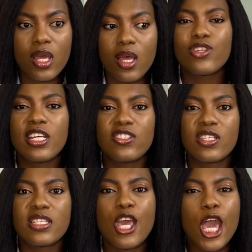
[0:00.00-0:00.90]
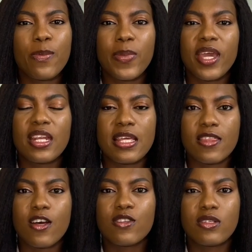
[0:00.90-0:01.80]
Let's just say I paid
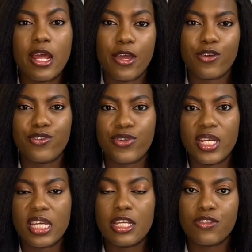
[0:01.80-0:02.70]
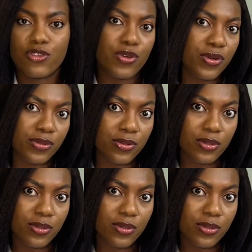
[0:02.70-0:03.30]
1,900 in total